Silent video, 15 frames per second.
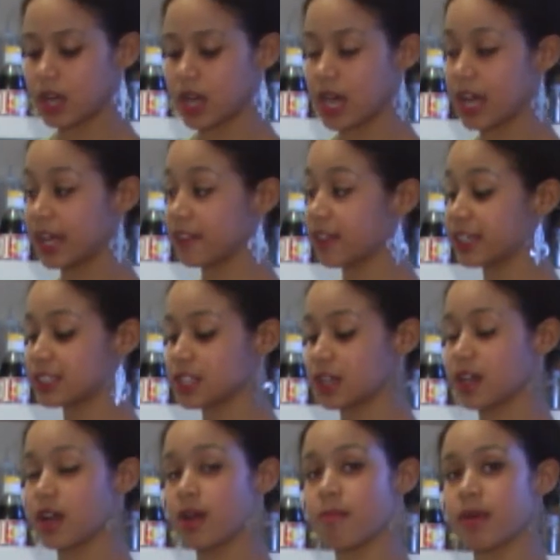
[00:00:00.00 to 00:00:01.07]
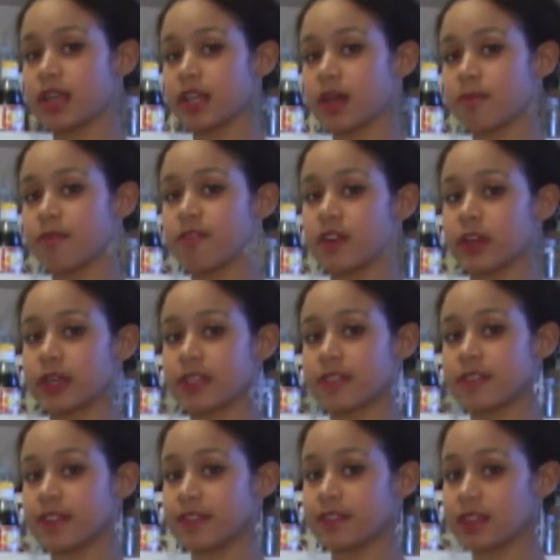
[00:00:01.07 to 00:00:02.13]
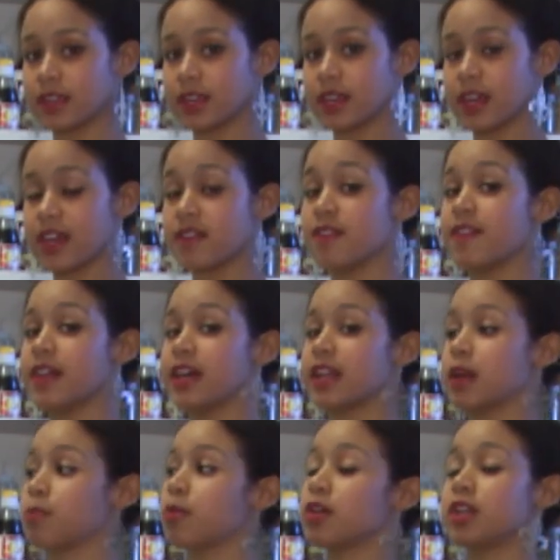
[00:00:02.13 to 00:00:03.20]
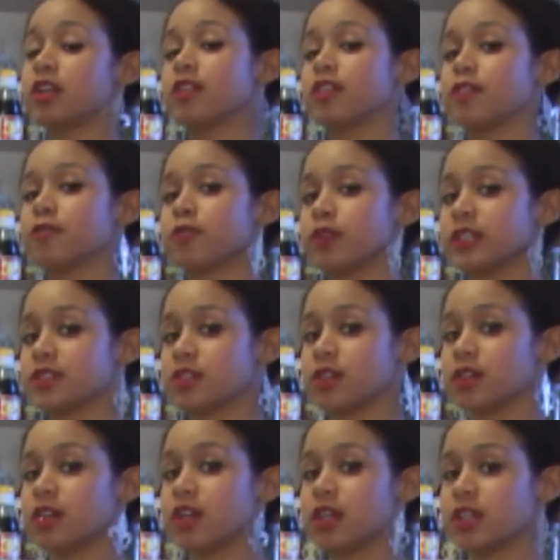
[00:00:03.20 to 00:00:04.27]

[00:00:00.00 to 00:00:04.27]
I like to cut mine up very thinly, and then I put it in the freezer